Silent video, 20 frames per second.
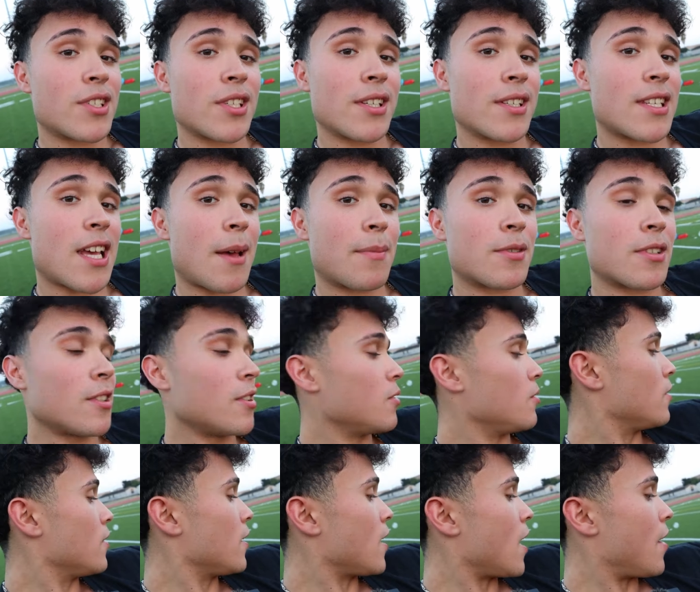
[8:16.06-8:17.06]
She is
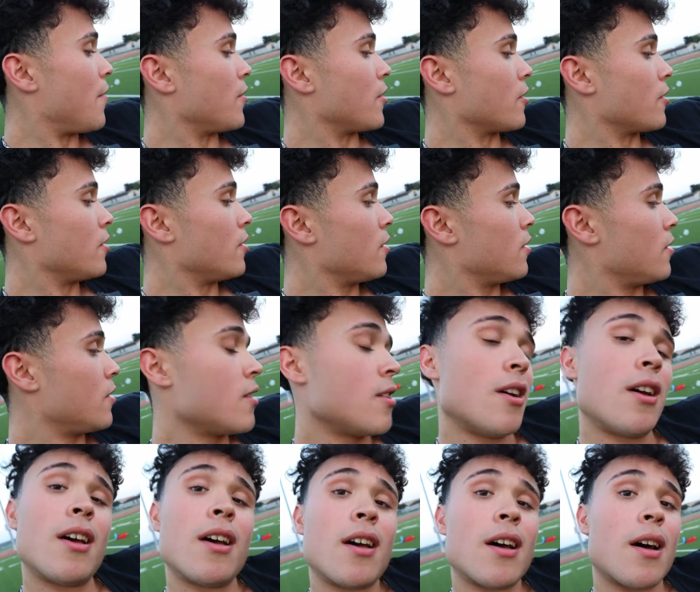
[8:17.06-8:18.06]
absolutely having
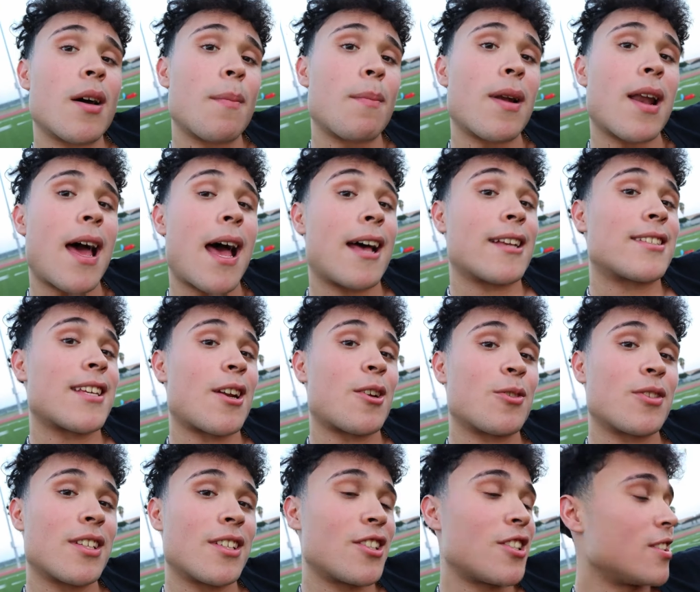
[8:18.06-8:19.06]
a blast. I
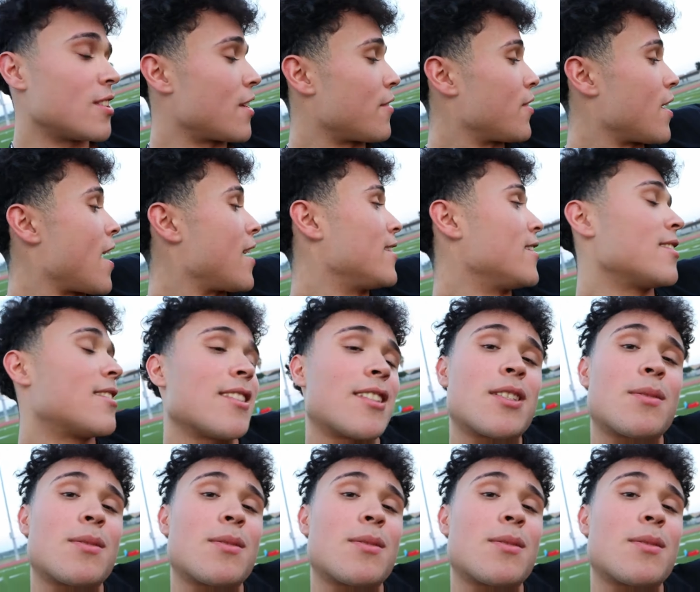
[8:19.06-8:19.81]
don't think she's ever had this